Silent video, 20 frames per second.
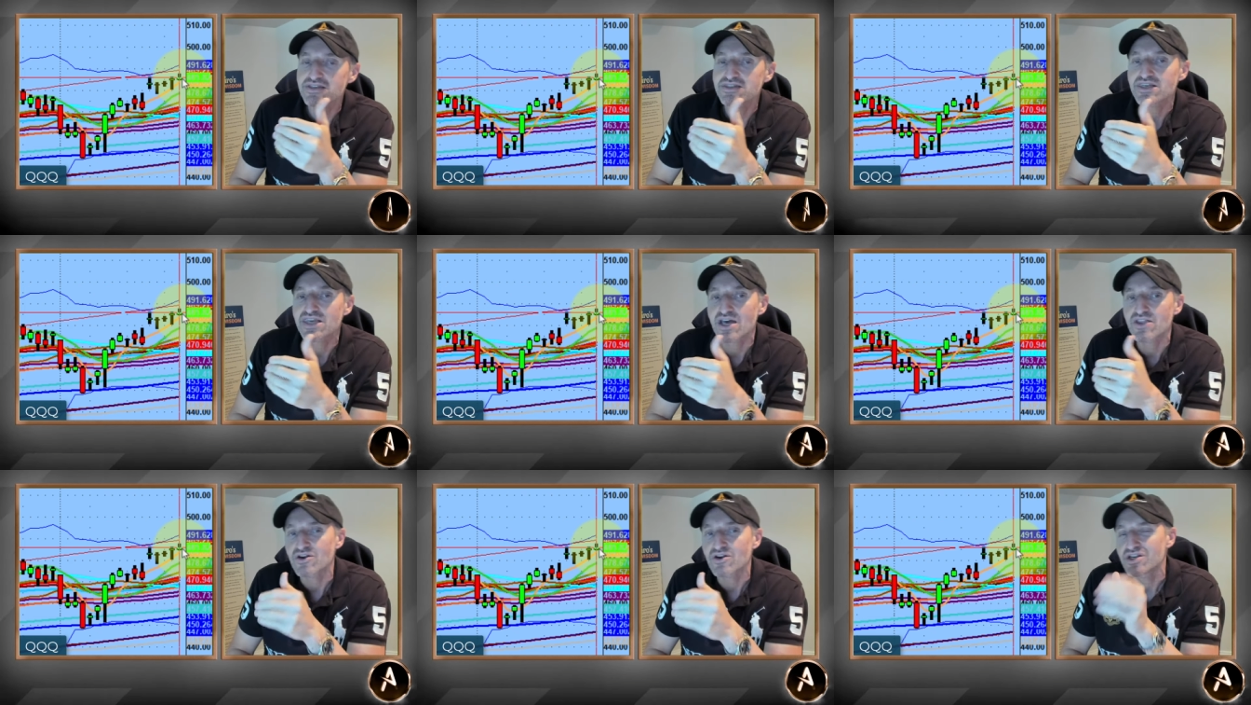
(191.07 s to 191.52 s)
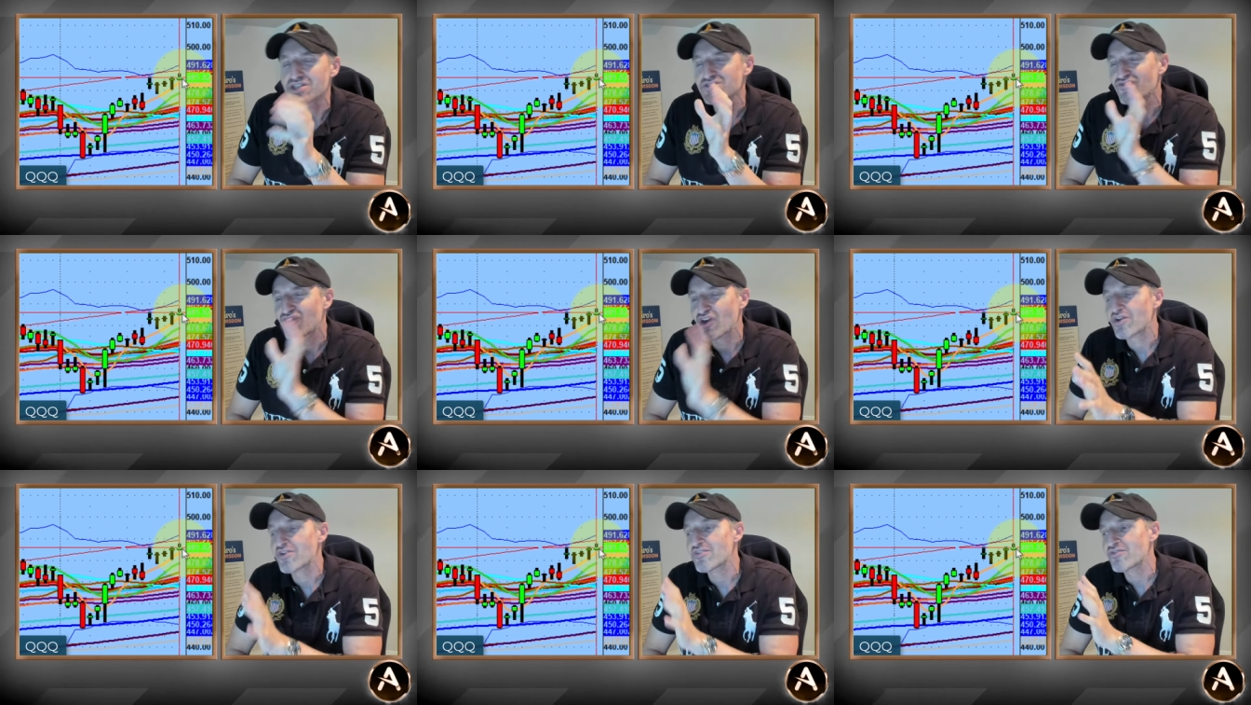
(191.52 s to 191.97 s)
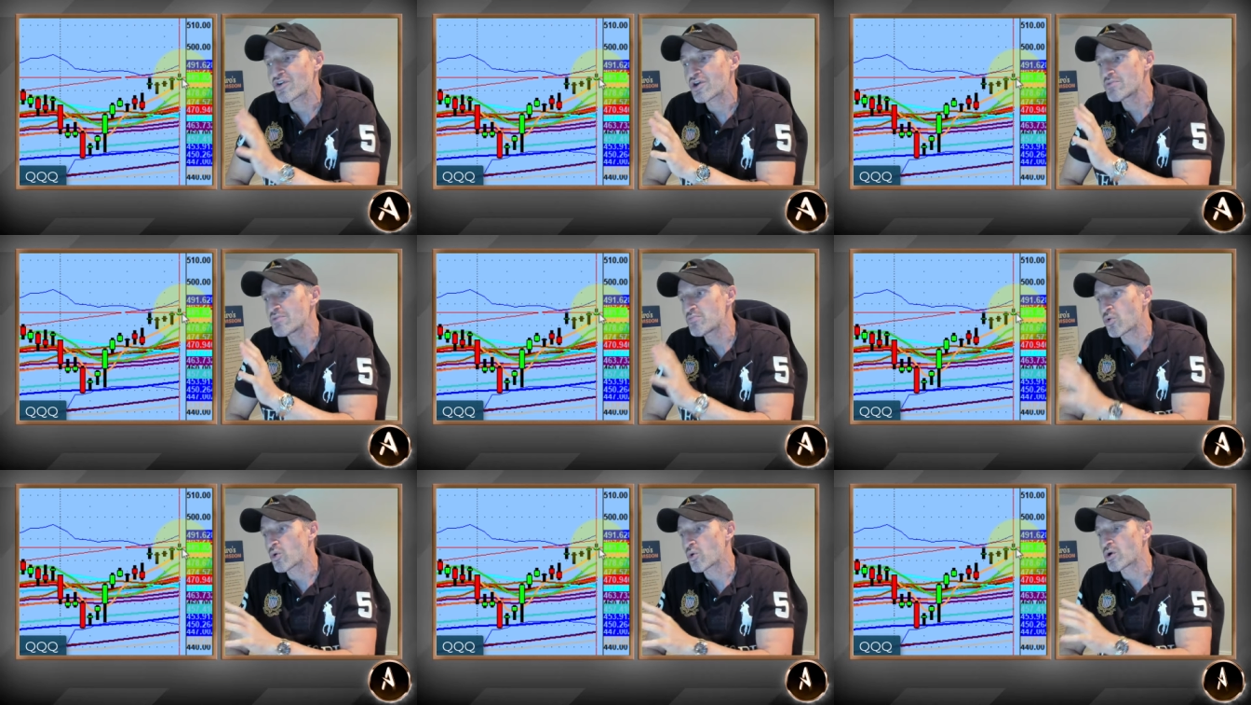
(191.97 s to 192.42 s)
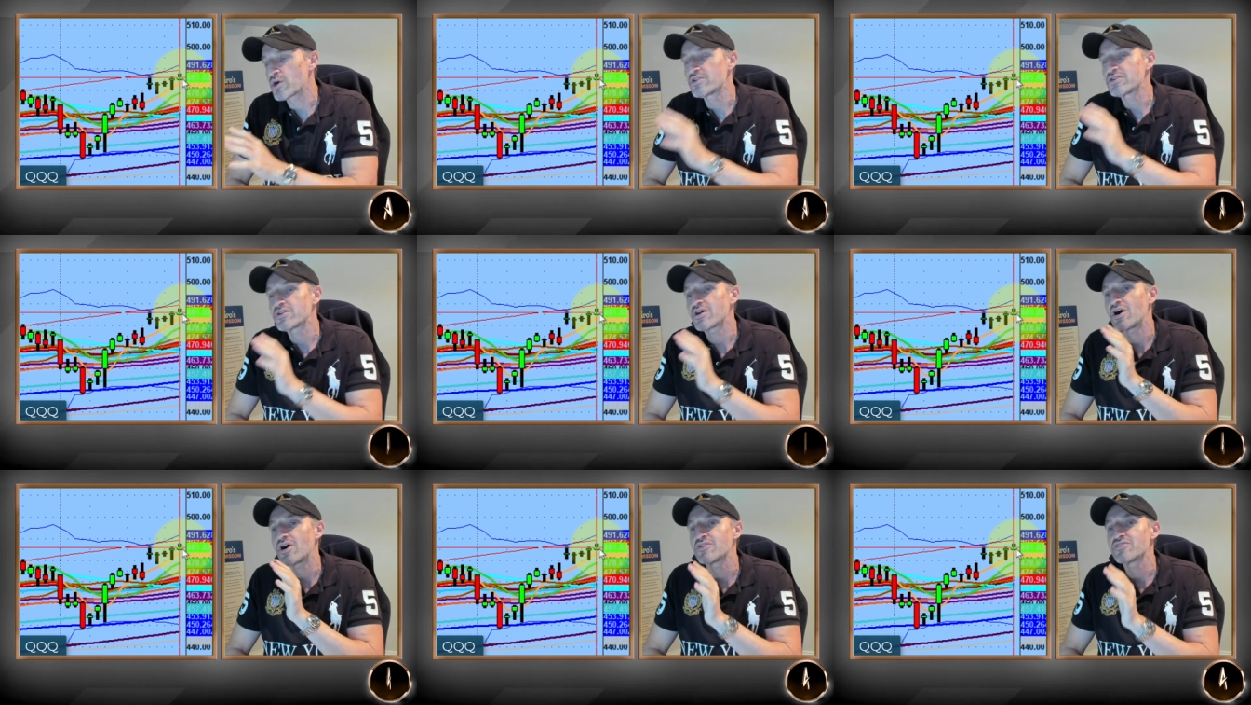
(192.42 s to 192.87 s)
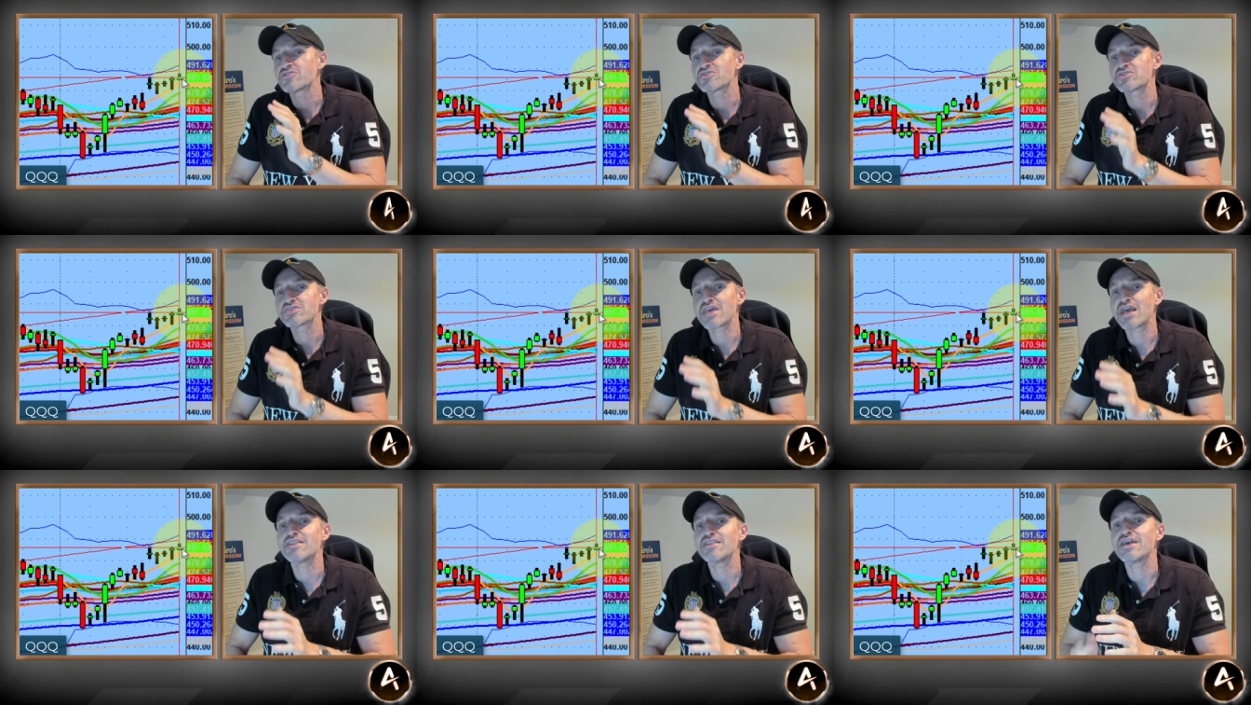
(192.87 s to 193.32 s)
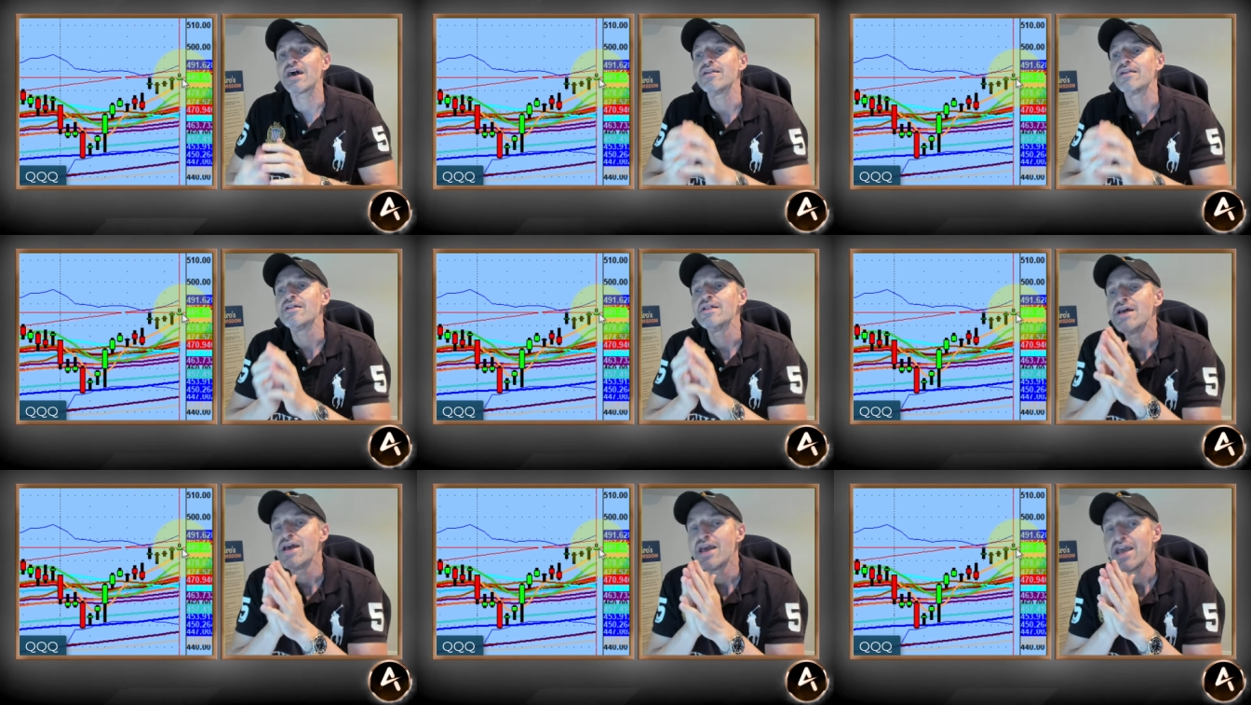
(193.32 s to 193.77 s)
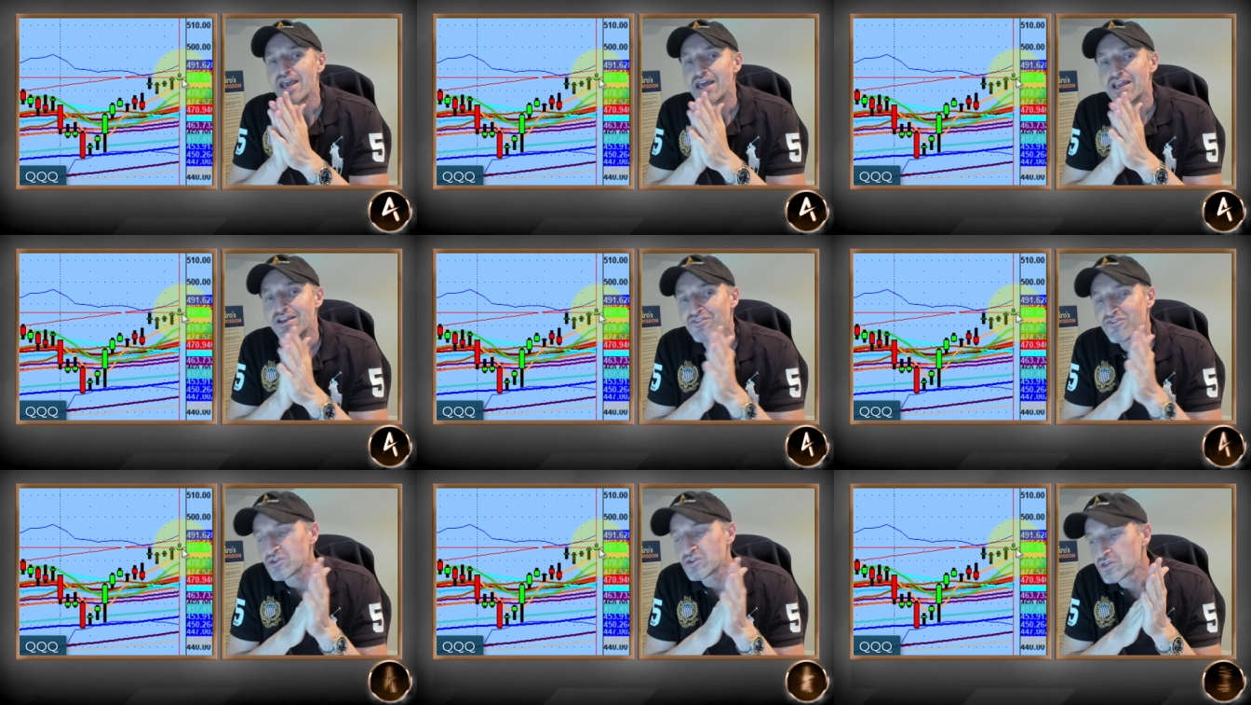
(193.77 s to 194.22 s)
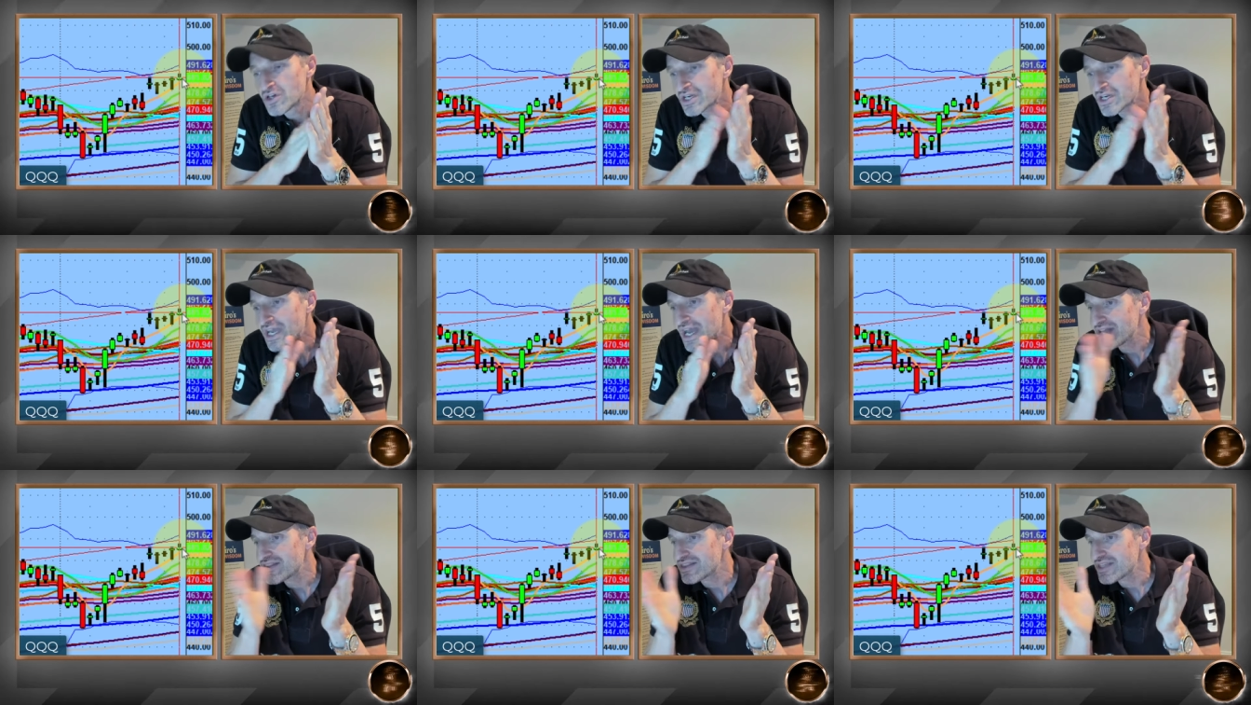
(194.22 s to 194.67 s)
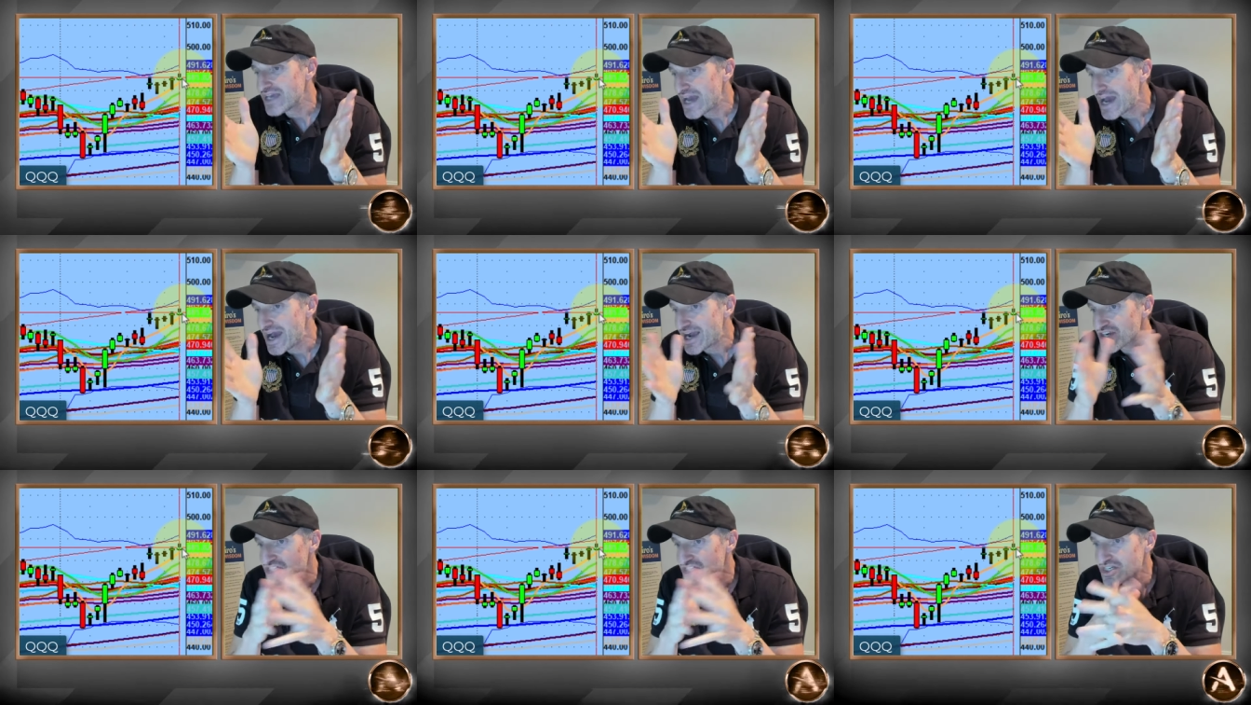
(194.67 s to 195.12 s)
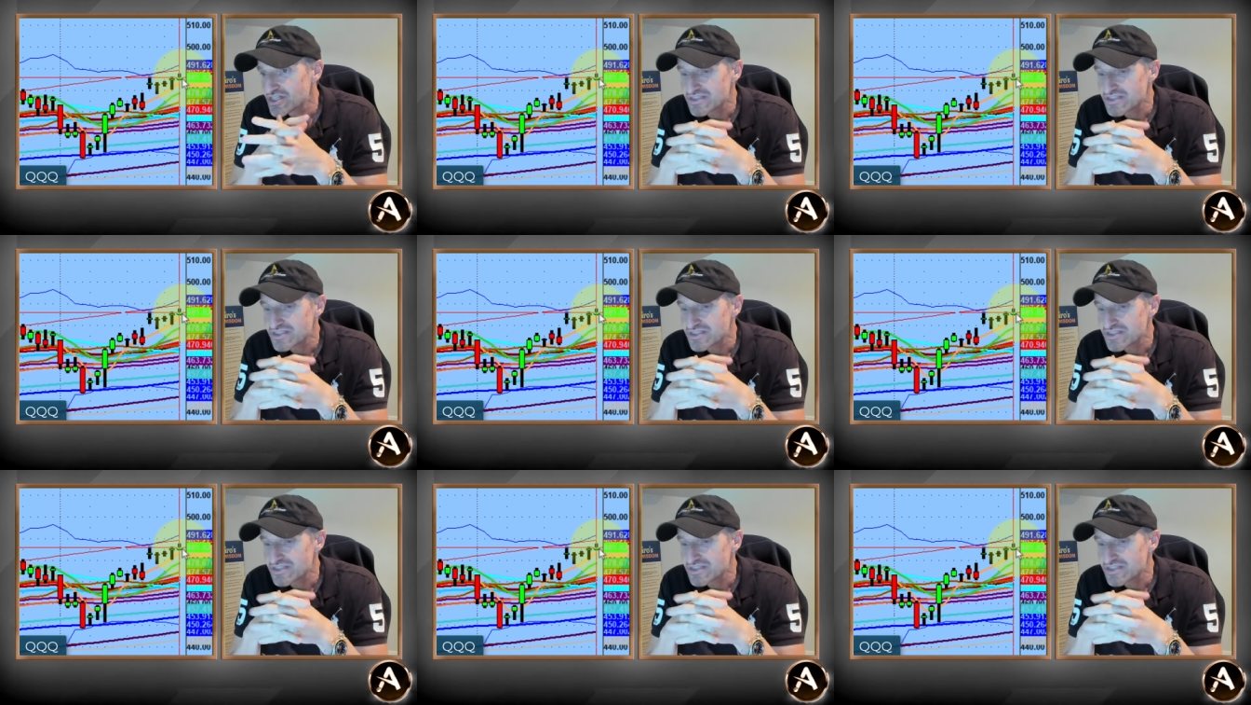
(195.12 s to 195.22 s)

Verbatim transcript: together. It's very, very important to understand that. And if you look at the action